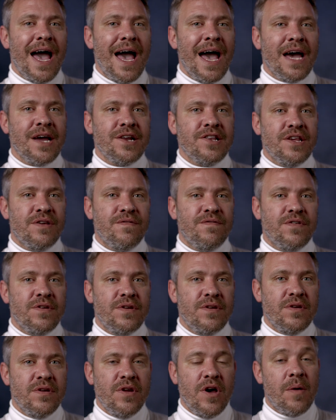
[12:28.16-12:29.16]
active,
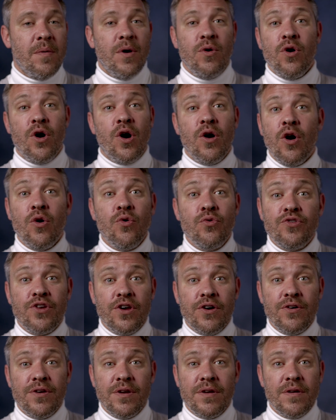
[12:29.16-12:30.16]
and I'm
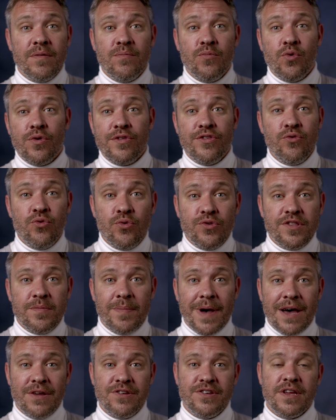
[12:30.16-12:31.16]
older and more thoughts
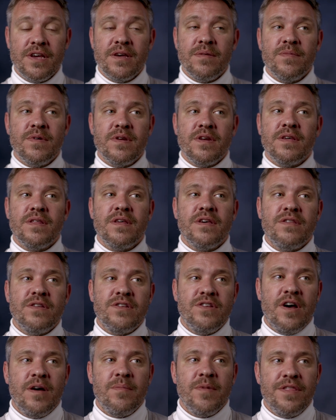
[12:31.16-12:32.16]
about it. But at the
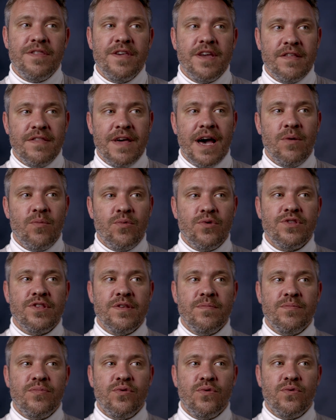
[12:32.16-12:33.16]
time, I think that was
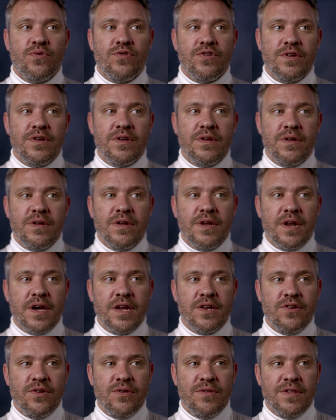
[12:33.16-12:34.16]
important, and
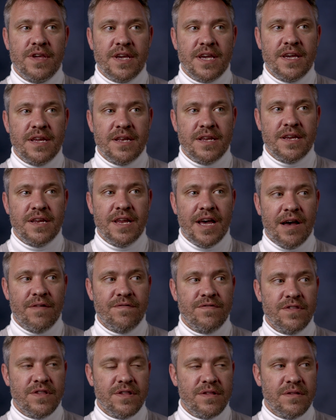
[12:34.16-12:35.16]
I do think it did
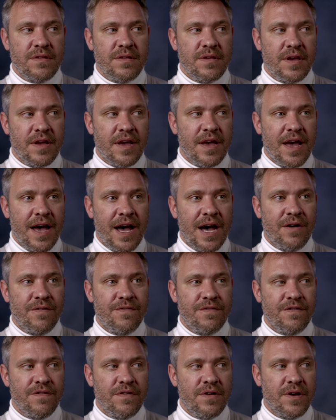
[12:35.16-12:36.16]

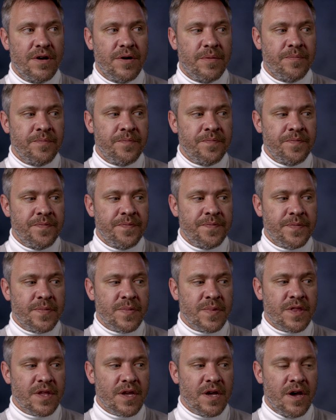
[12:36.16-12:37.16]
have
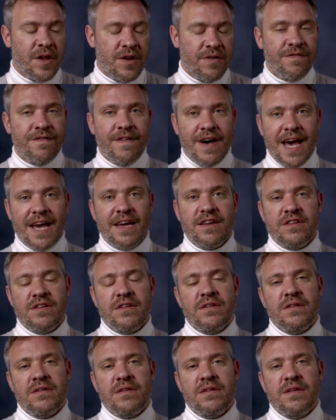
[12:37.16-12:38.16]
an
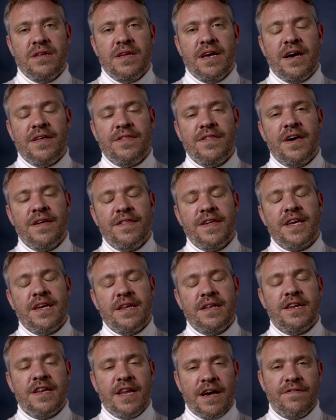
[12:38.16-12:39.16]
effect. Yeah, I think
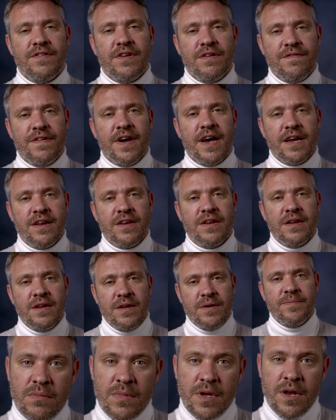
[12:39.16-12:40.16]
it did have an effect.
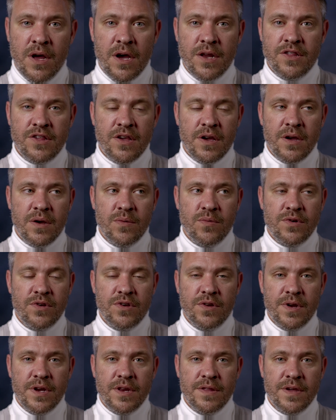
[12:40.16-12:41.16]
In hindsight, I
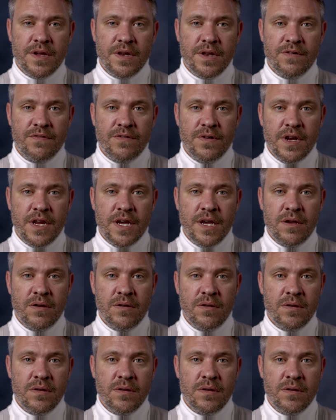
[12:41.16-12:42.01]
wouldn't do anything differently.